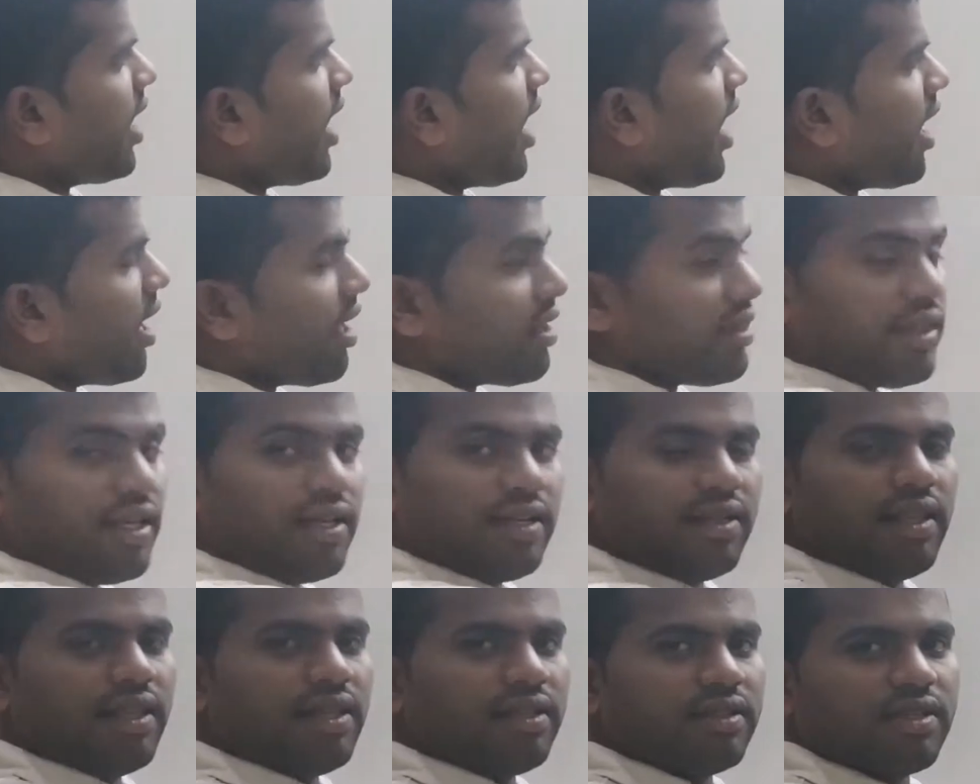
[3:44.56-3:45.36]

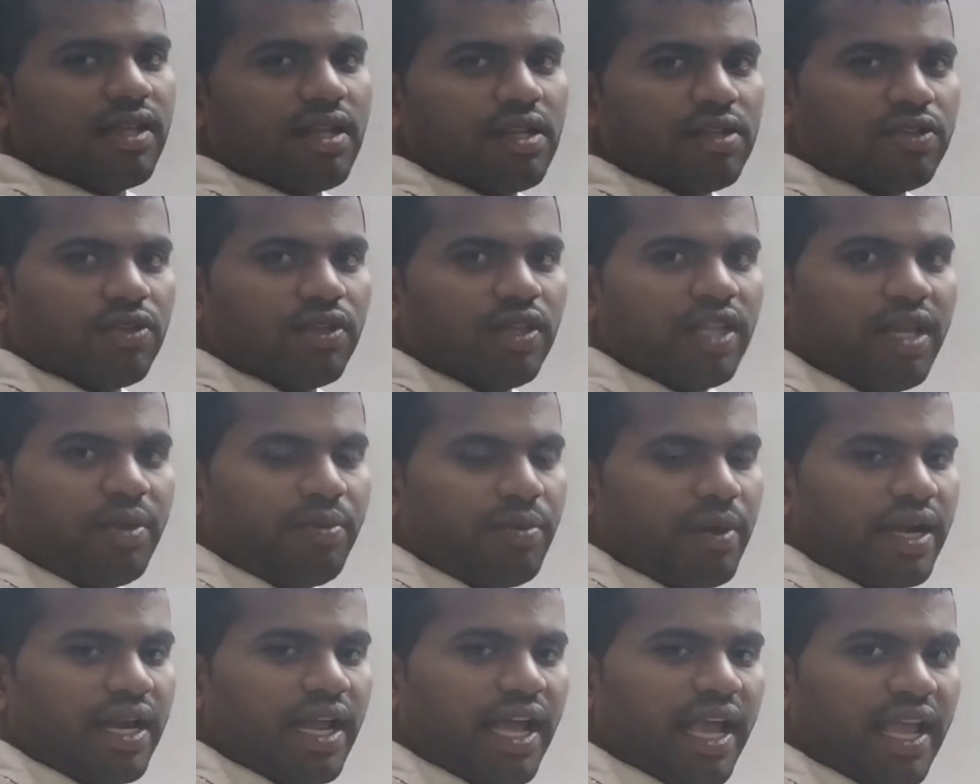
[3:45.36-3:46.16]
Other things also there,
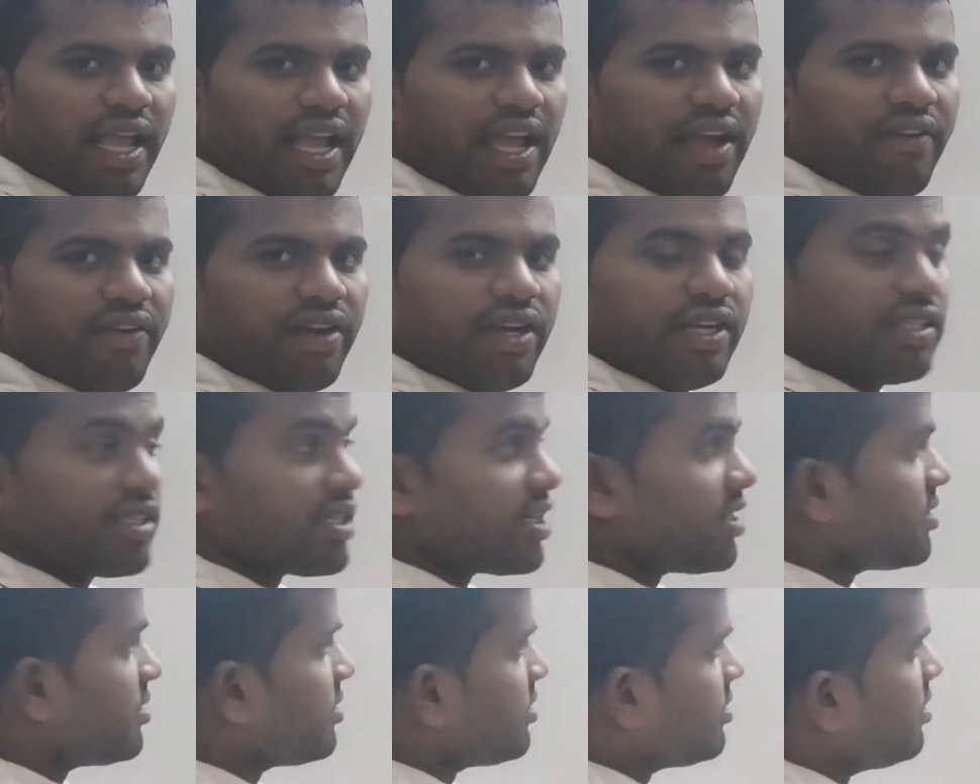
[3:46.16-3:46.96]
but I haven't
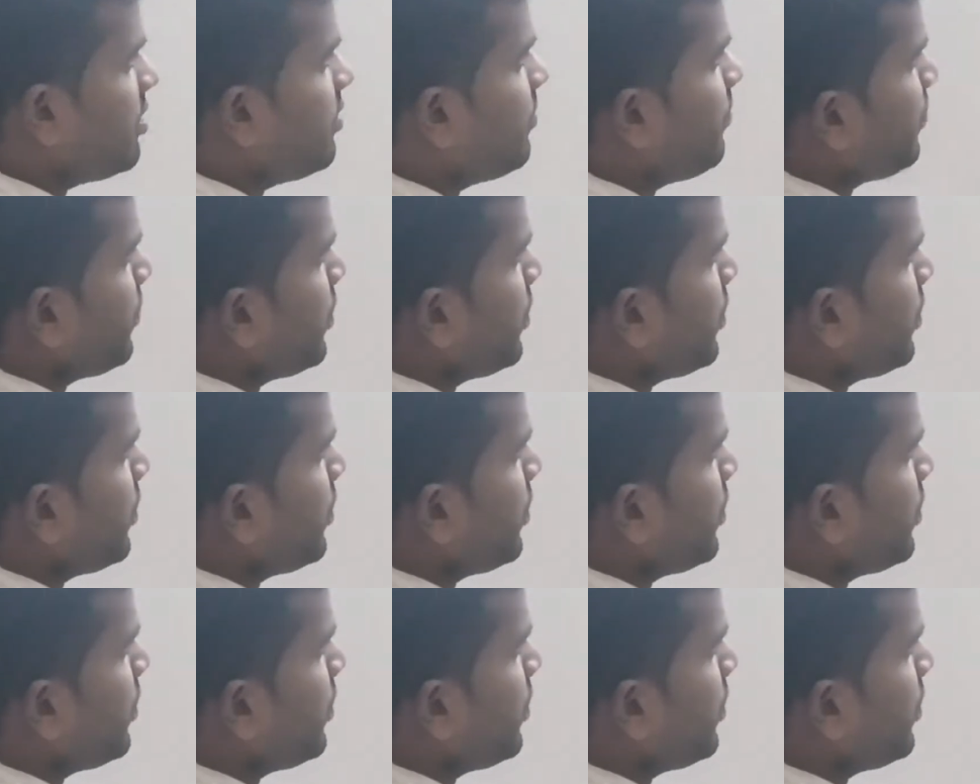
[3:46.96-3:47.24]
discussed.